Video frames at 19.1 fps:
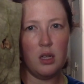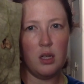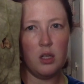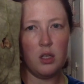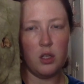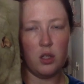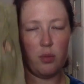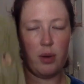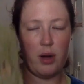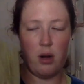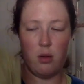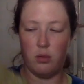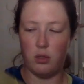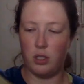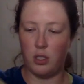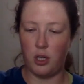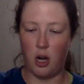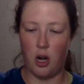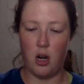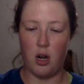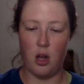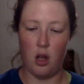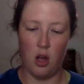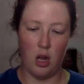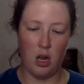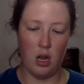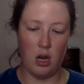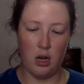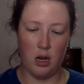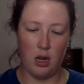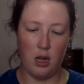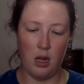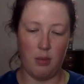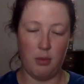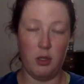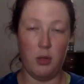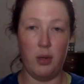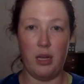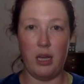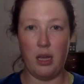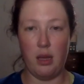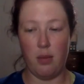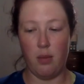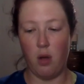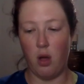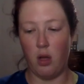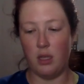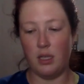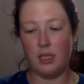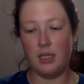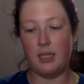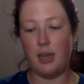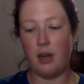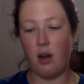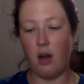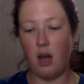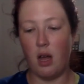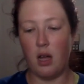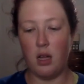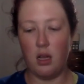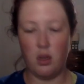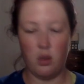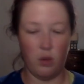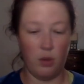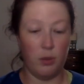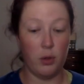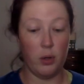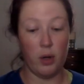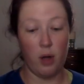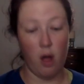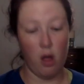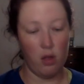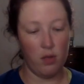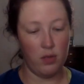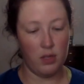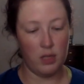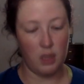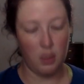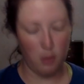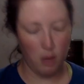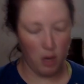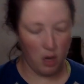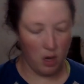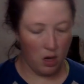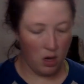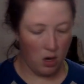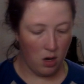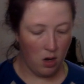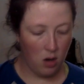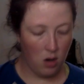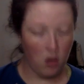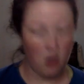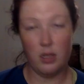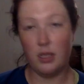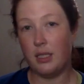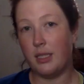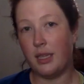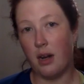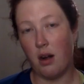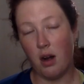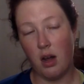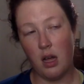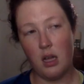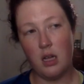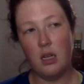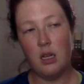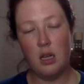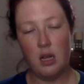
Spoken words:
So the bear will start on, I'm doing him on Sarah. Well, I'm doing all of the summer on Sarah.